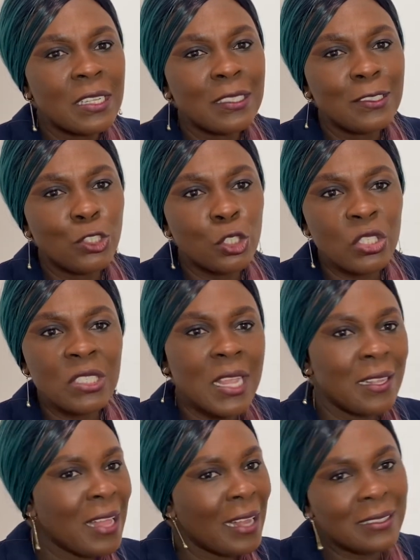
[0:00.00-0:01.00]
just
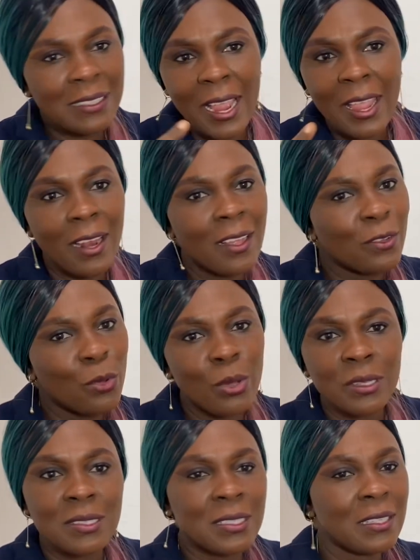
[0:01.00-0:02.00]
take that denial and go
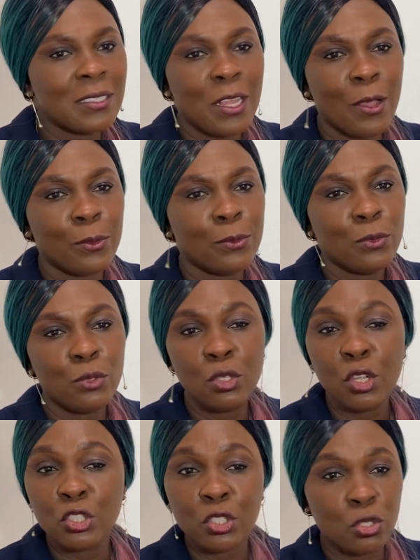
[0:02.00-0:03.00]
and sit down. Do
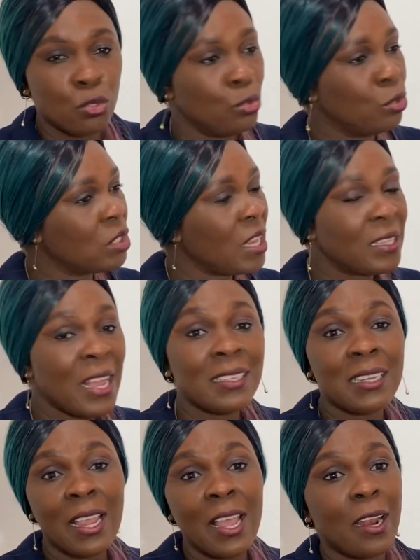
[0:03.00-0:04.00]
not just take that
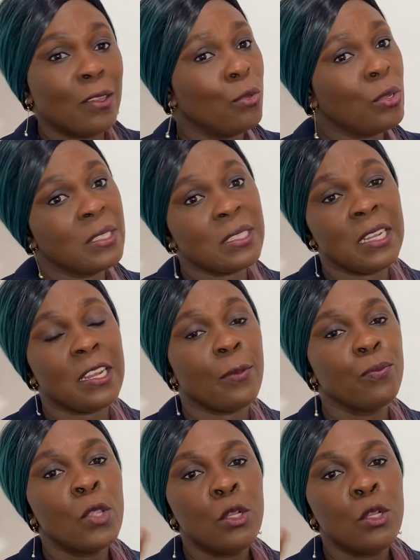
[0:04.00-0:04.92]
denial and go and sit down.